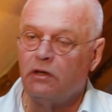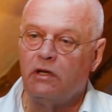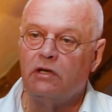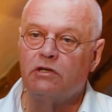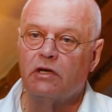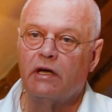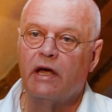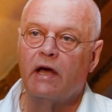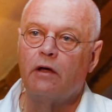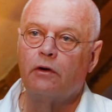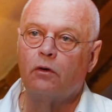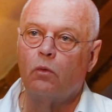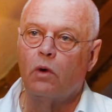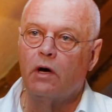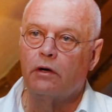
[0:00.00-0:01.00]
needs a gallon
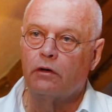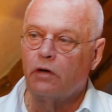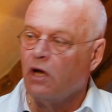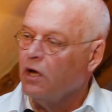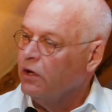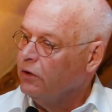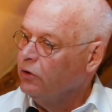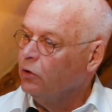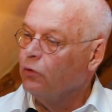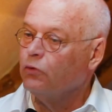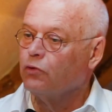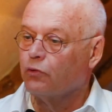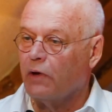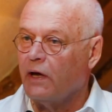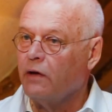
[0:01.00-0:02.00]
of water, you'll
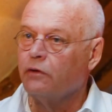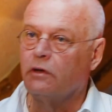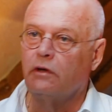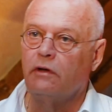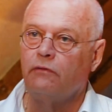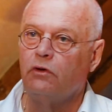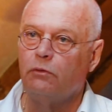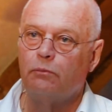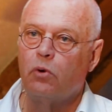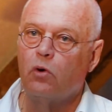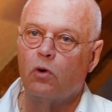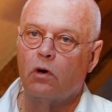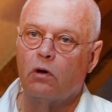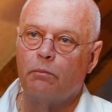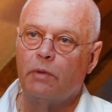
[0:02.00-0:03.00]
drown it if you
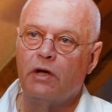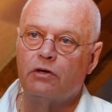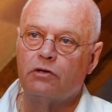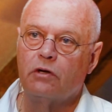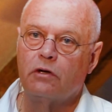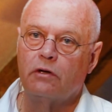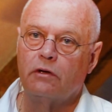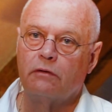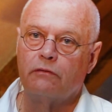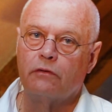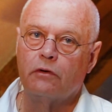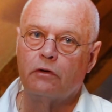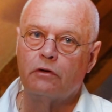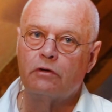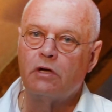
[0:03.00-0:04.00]
pour a bunch on it at
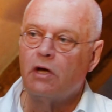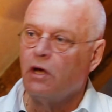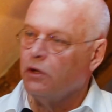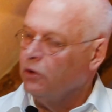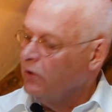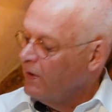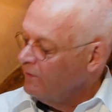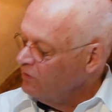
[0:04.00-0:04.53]
first. You have